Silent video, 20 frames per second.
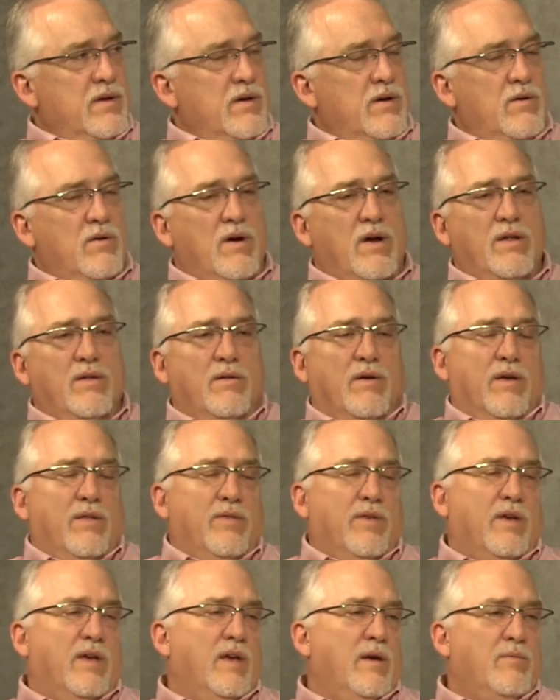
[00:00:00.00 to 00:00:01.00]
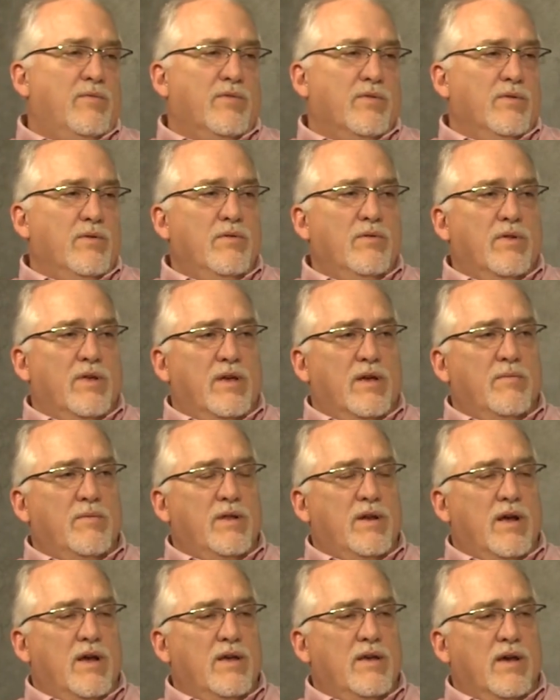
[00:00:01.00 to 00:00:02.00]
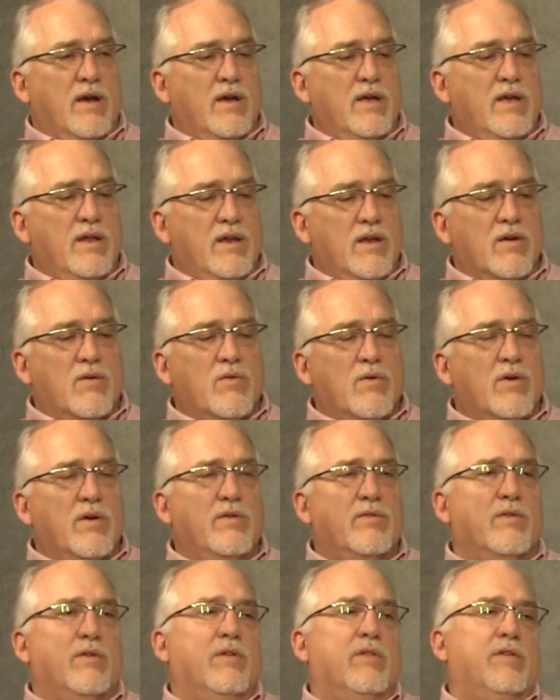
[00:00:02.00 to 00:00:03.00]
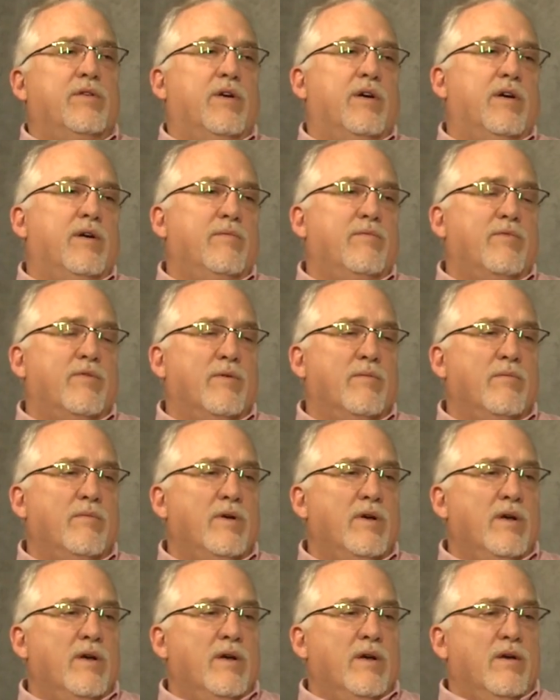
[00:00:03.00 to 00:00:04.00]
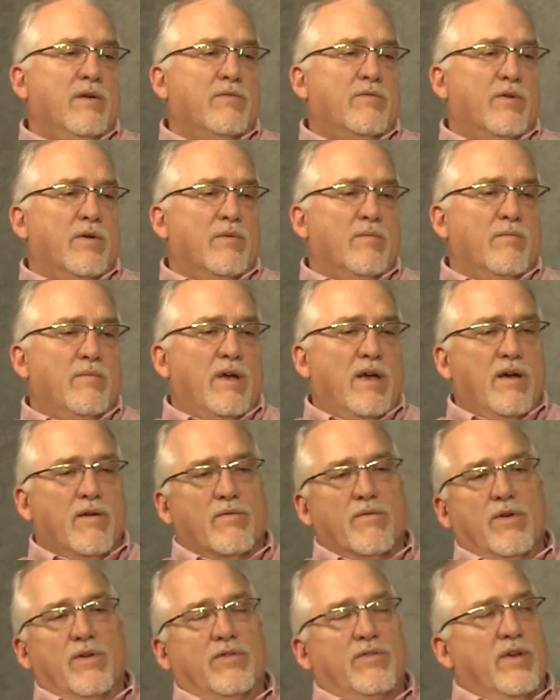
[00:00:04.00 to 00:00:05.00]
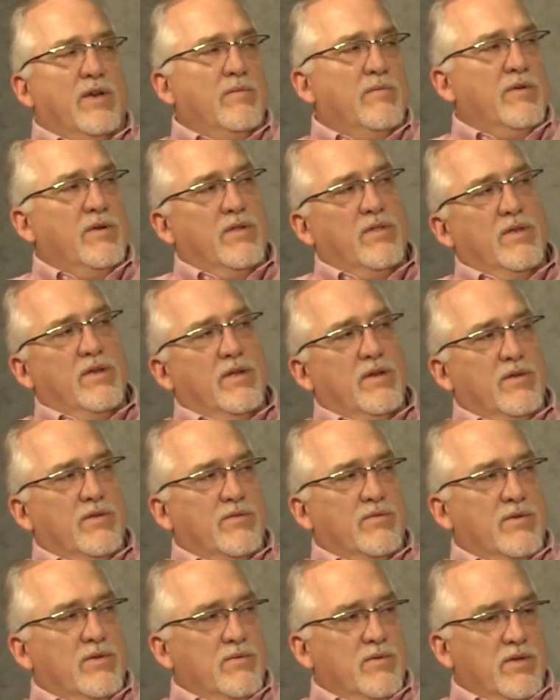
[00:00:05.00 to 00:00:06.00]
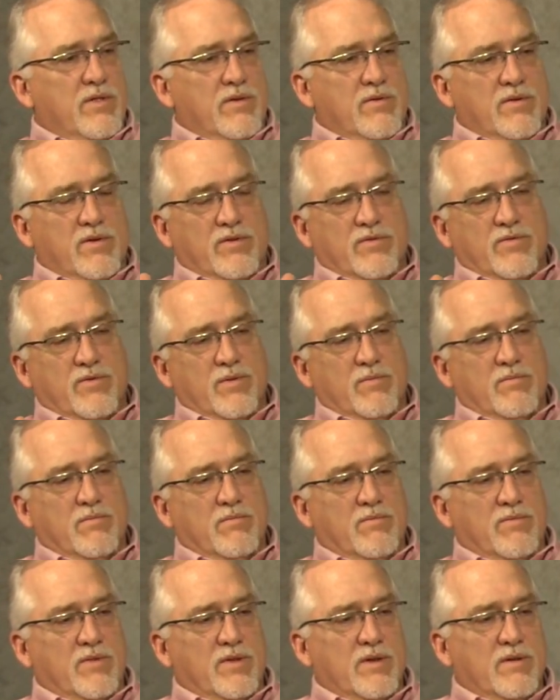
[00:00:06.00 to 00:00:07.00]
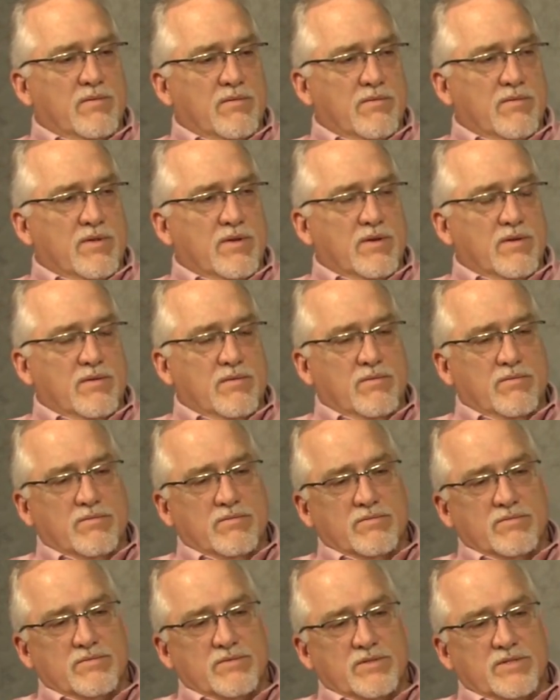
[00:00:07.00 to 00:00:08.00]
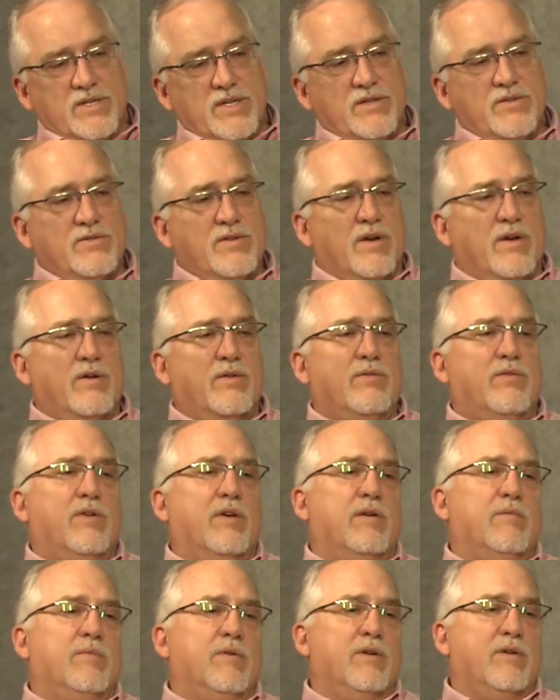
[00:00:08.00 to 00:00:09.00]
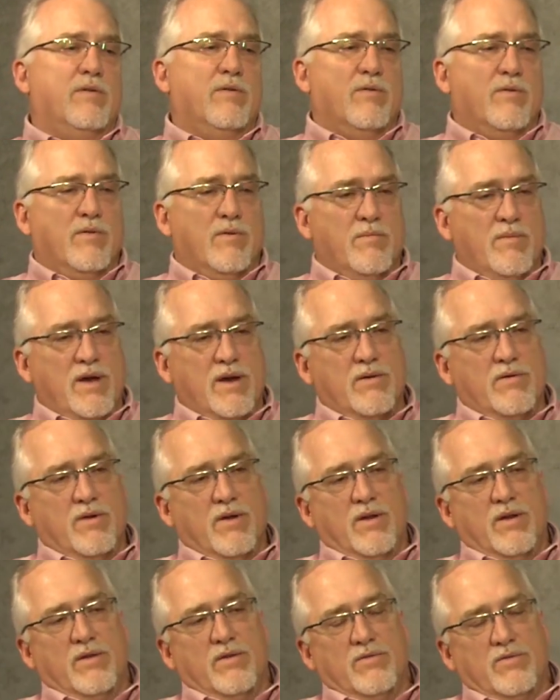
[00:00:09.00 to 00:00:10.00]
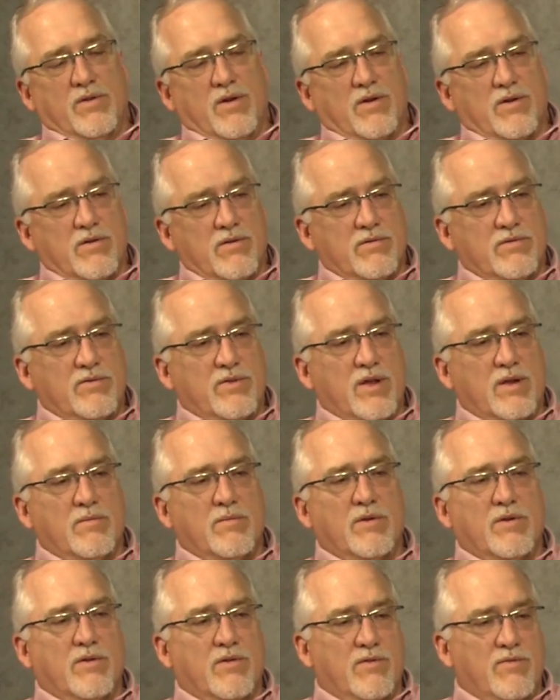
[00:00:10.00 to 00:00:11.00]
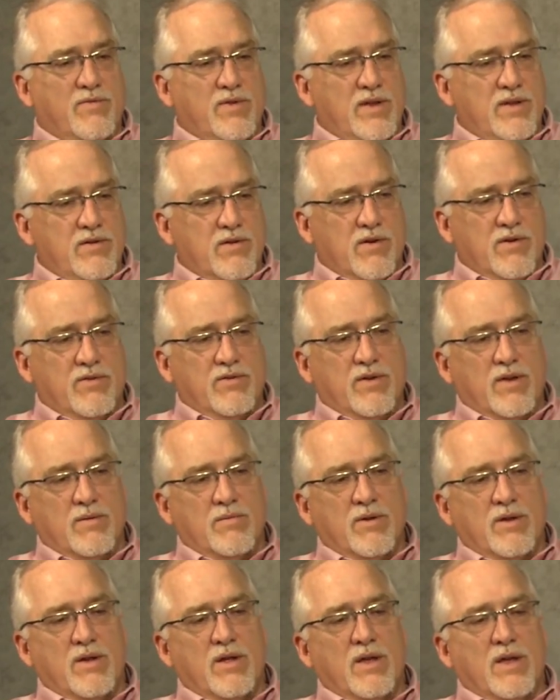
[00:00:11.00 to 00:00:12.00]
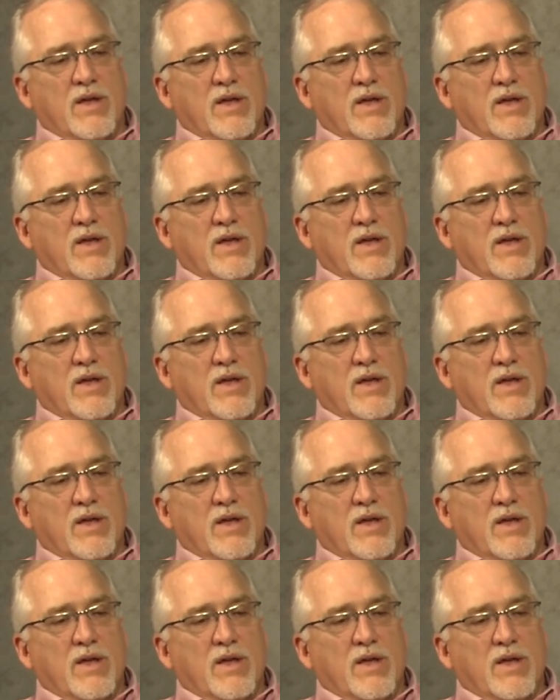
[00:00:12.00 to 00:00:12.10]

Oh, I think absolutely. I mean, I get inquiries all the time from every segment of the industry, whether it's from the seed stock segment or the backgrounding stocker segment or the feed yard segment.